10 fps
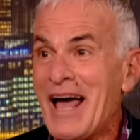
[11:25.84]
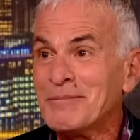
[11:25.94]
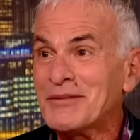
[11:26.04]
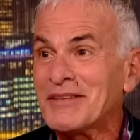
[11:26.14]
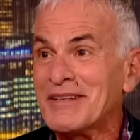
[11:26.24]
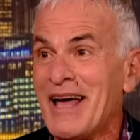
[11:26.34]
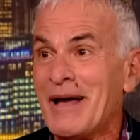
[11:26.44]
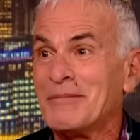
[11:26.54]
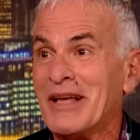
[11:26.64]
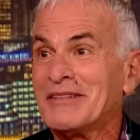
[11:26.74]

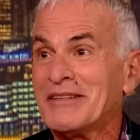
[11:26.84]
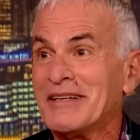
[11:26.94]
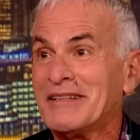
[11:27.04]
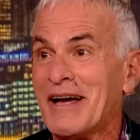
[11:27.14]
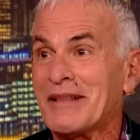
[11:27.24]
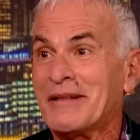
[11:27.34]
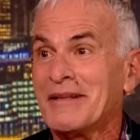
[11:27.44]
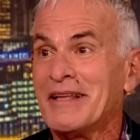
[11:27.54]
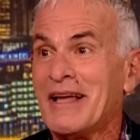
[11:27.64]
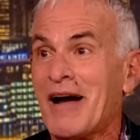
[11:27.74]
Amsterdam, they sing death to
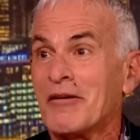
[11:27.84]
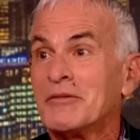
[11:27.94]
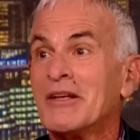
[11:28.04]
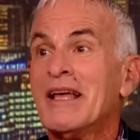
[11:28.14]
the Arabs.